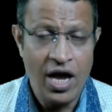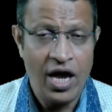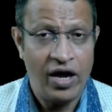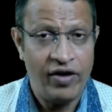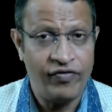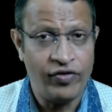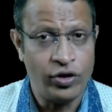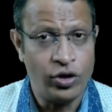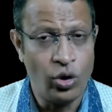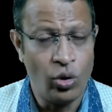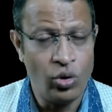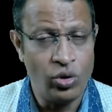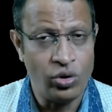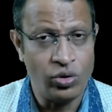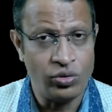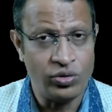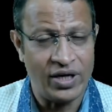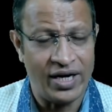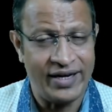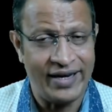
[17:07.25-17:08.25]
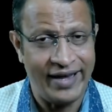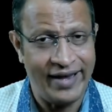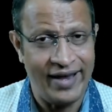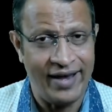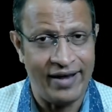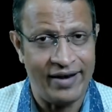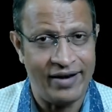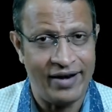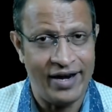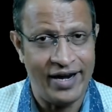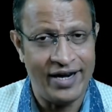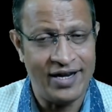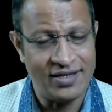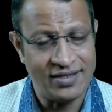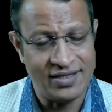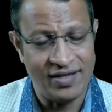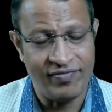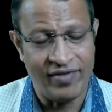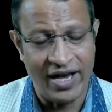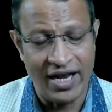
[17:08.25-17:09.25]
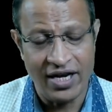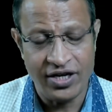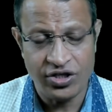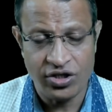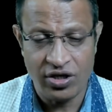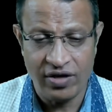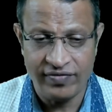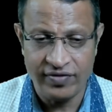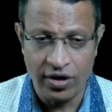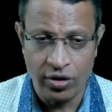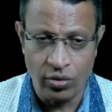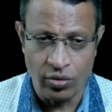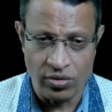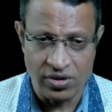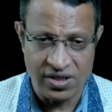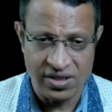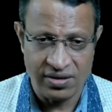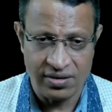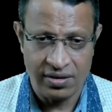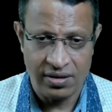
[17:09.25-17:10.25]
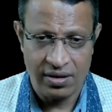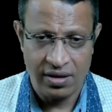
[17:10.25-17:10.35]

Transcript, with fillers: If you don't do that again, it is the violation of the rules.